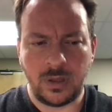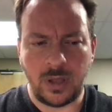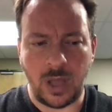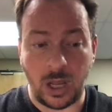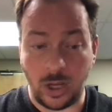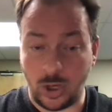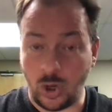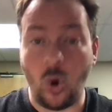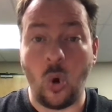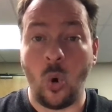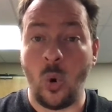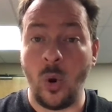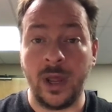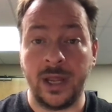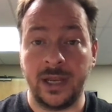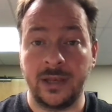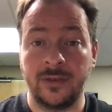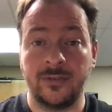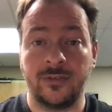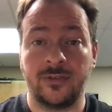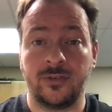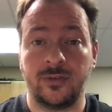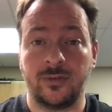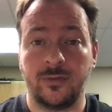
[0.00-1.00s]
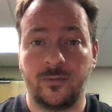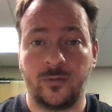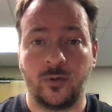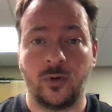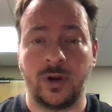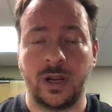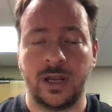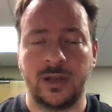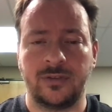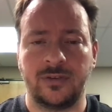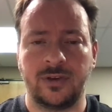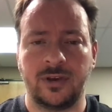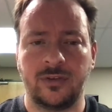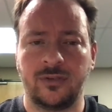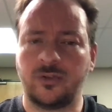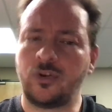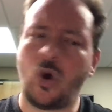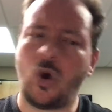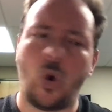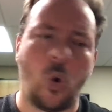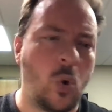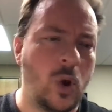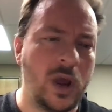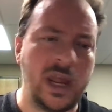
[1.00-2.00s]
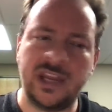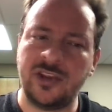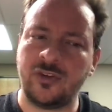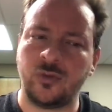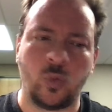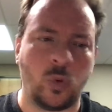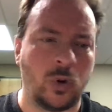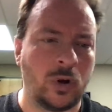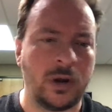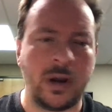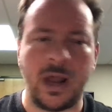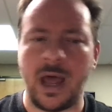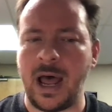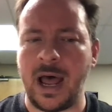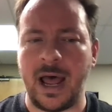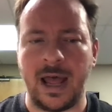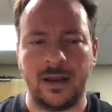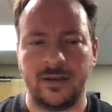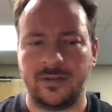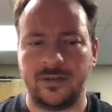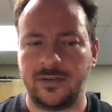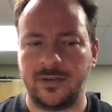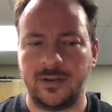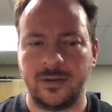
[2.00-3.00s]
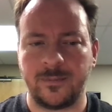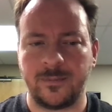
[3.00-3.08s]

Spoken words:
coins, for instance, coins were not